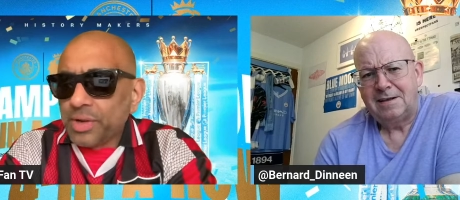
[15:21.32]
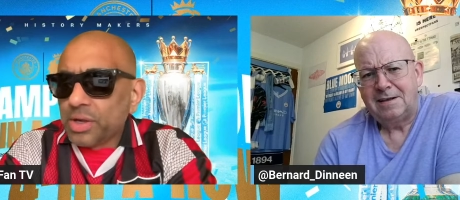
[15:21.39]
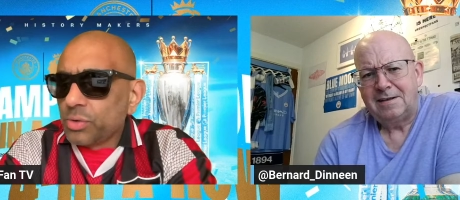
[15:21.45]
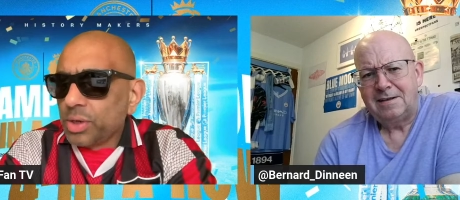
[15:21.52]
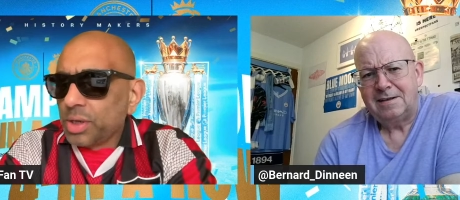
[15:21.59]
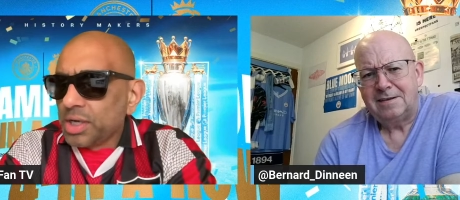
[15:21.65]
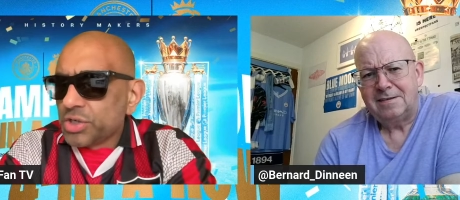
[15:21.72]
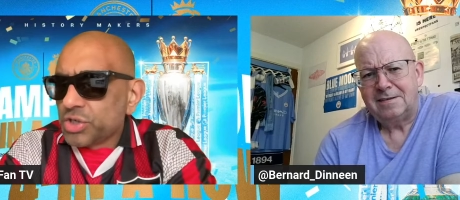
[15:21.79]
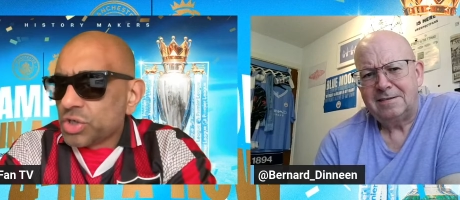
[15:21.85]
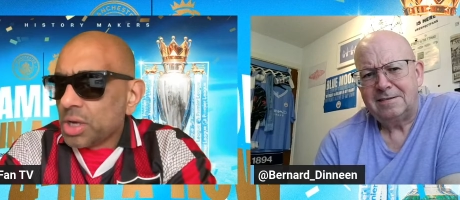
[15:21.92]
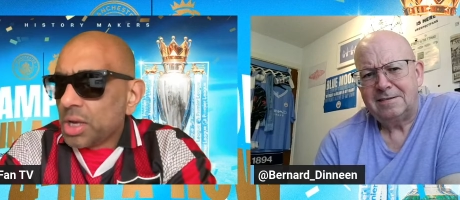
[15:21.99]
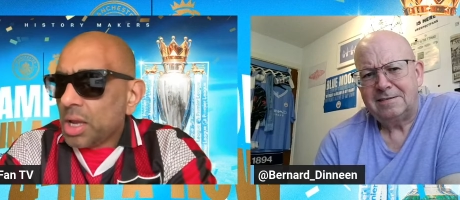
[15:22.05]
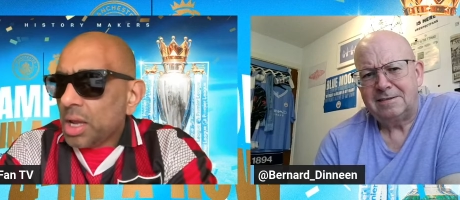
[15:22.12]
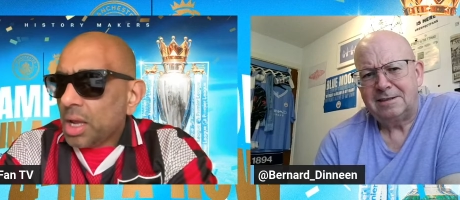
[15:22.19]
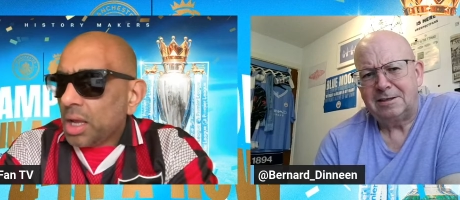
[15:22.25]
Speaker 1: Grealish.
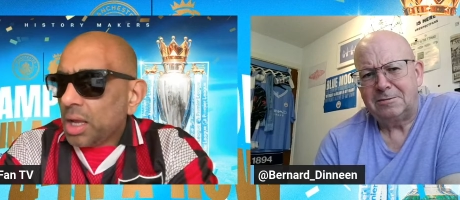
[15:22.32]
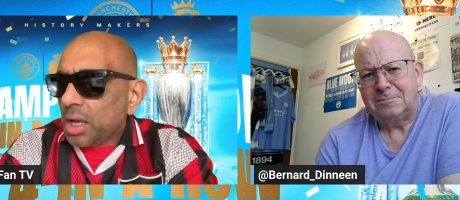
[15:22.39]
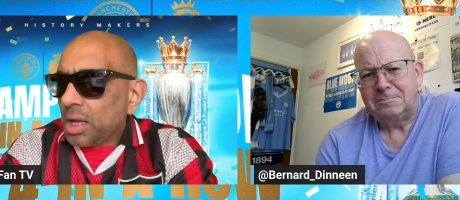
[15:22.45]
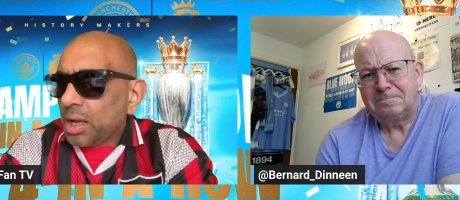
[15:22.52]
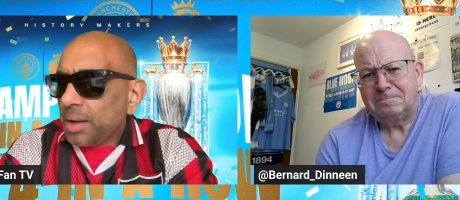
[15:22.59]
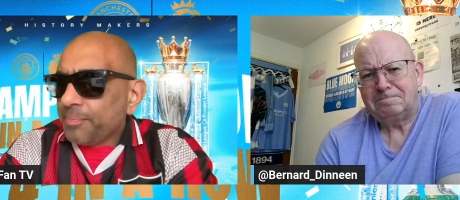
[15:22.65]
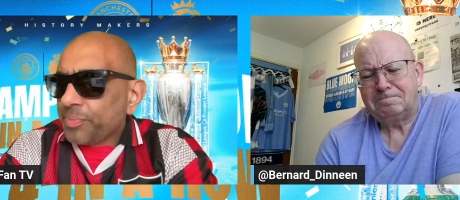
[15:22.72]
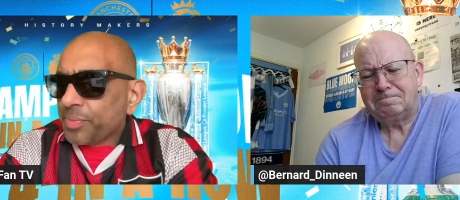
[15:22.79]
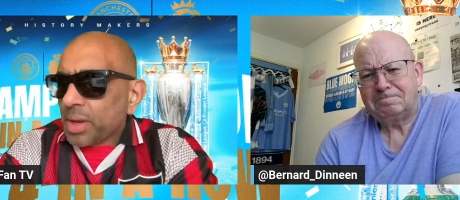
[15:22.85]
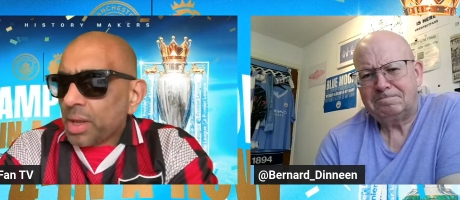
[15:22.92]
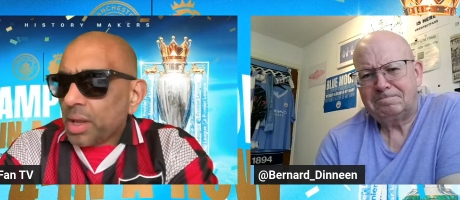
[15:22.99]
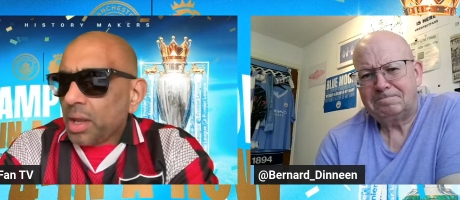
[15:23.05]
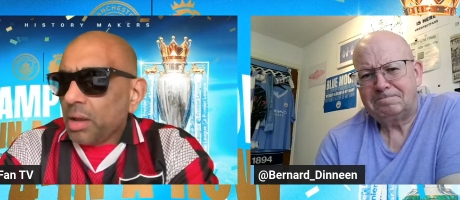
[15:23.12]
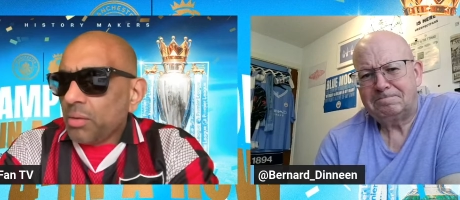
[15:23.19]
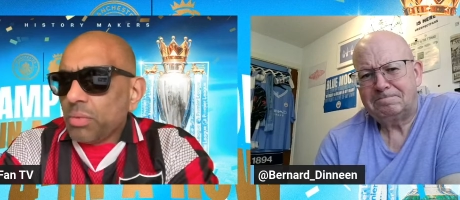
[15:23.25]
No.
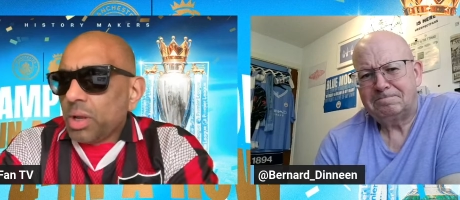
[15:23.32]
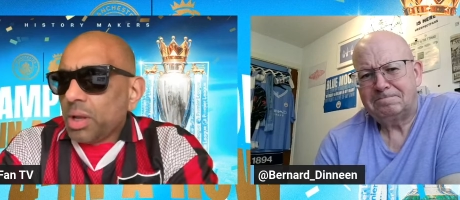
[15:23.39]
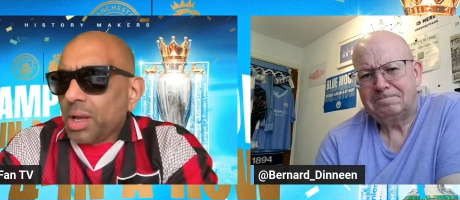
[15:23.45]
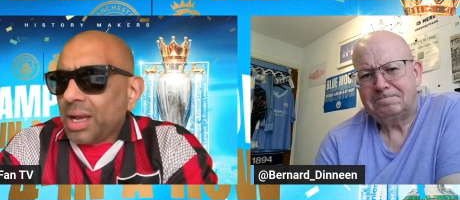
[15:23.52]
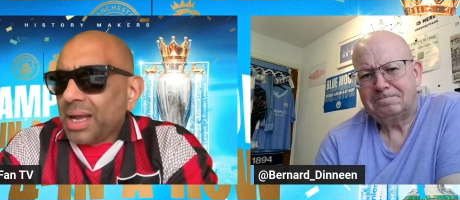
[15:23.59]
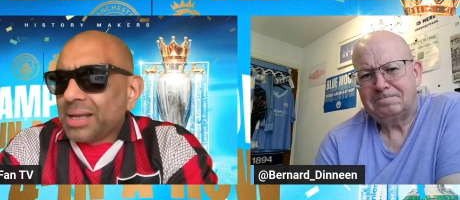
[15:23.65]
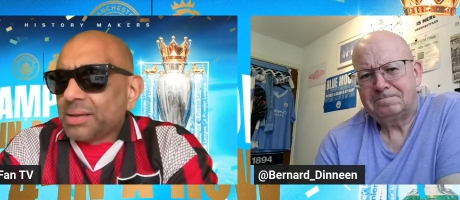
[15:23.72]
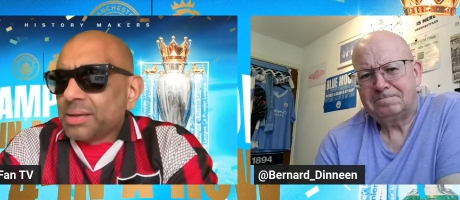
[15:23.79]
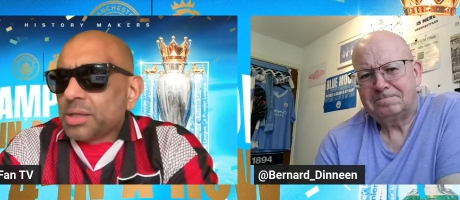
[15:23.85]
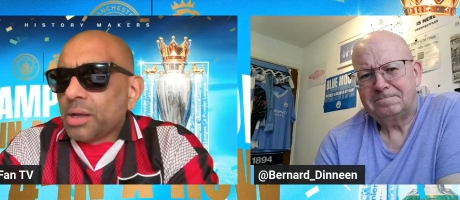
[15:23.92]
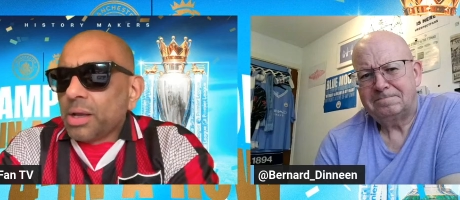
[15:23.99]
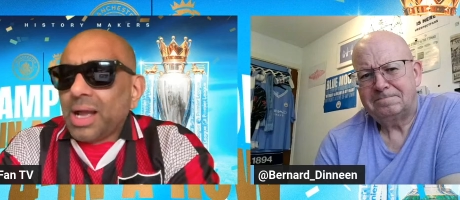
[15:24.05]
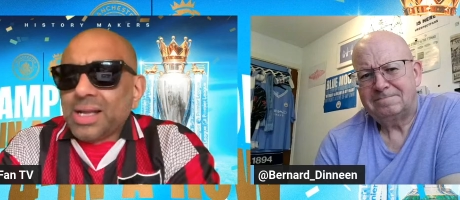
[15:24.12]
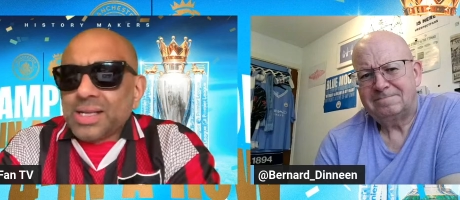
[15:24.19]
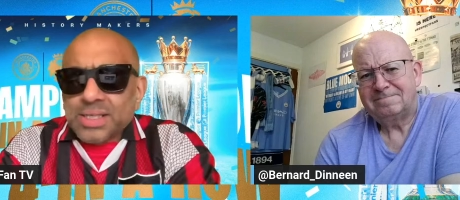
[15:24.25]
Well,
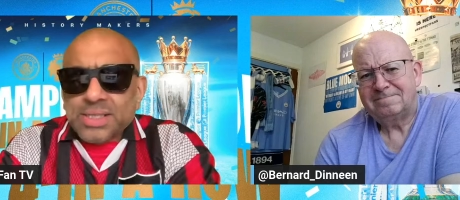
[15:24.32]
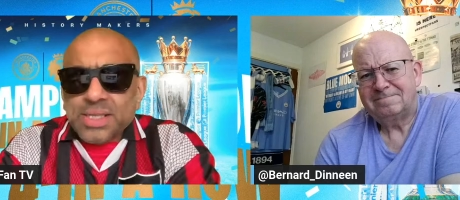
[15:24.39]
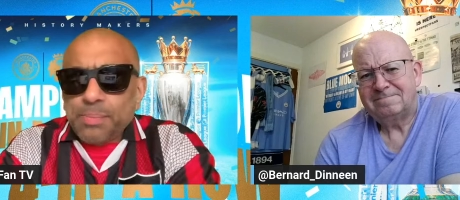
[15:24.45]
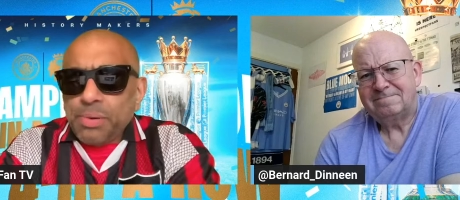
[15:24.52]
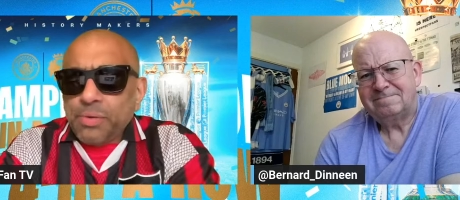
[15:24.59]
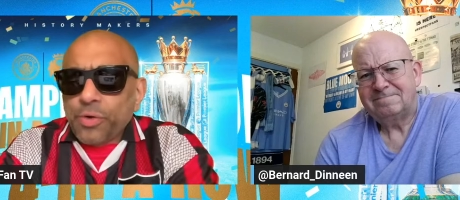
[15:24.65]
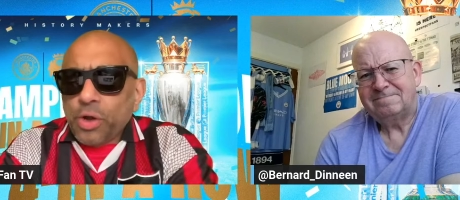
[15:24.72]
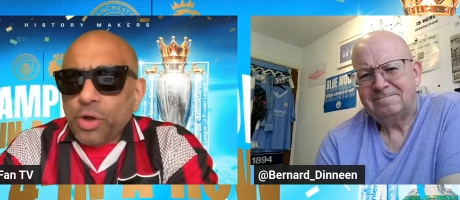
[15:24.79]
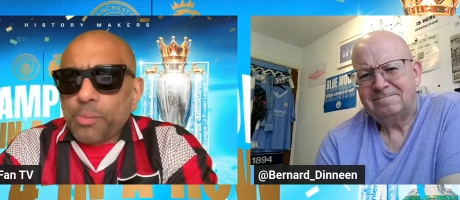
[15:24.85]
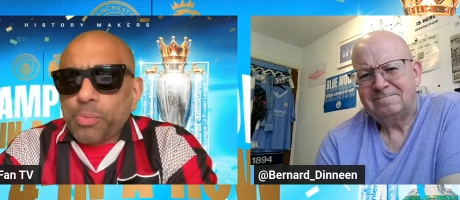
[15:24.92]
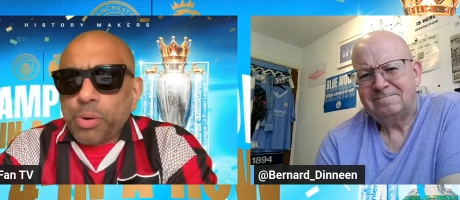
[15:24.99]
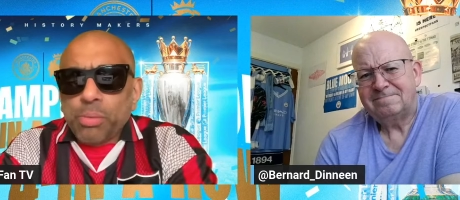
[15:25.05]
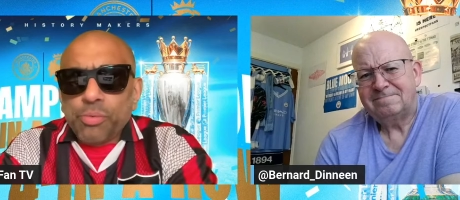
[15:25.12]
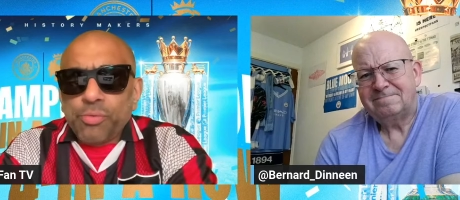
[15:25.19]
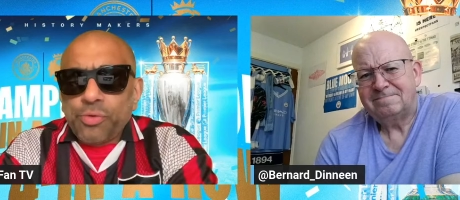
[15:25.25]
as I said before, the
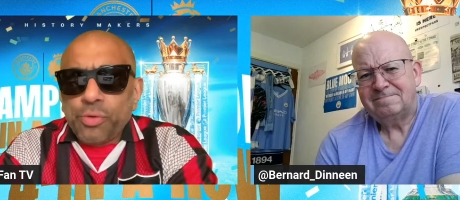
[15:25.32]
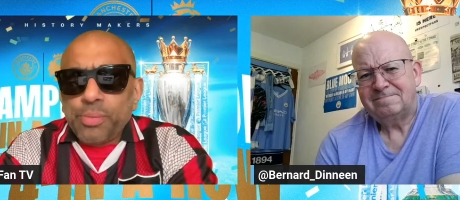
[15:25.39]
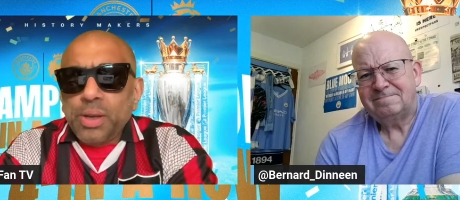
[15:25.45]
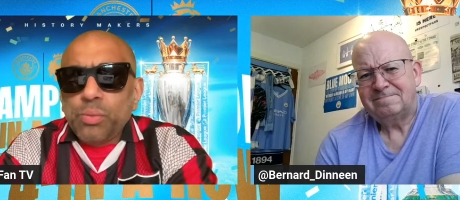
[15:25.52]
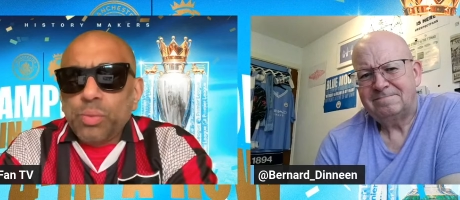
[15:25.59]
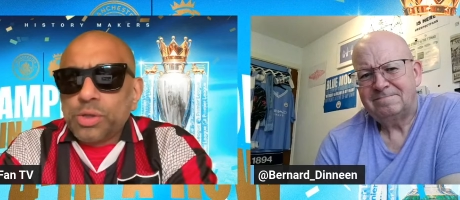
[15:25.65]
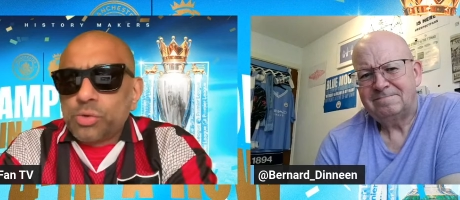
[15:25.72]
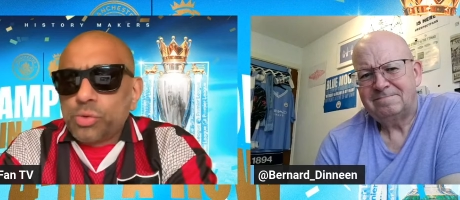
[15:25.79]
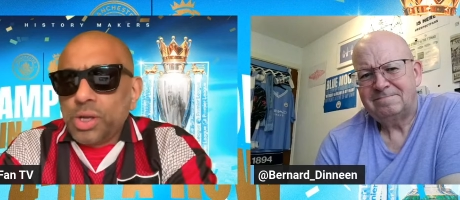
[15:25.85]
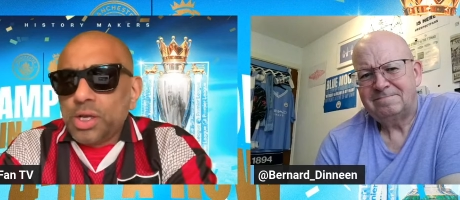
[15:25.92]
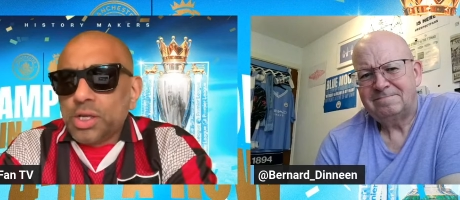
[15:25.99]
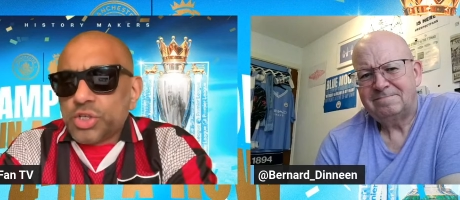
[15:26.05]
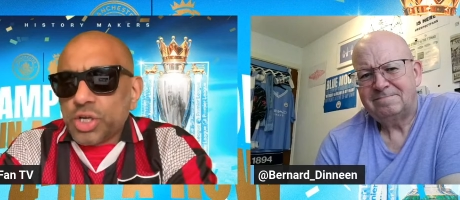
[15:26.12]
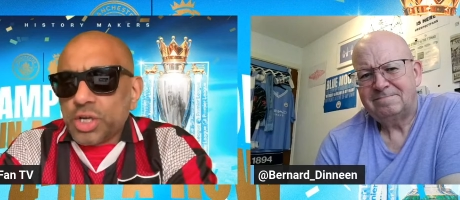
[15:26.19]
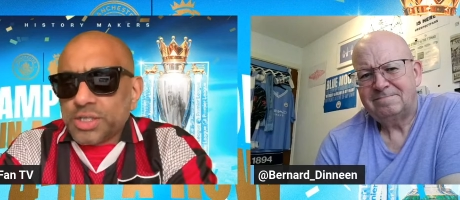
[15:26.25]
problem for me with
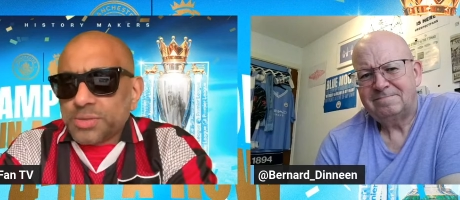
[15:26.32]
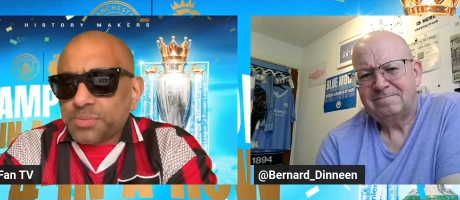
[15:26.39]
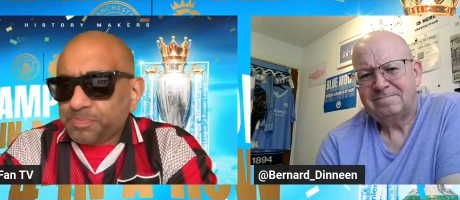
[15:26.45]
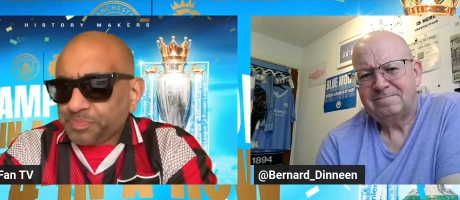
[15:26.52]
Grealish is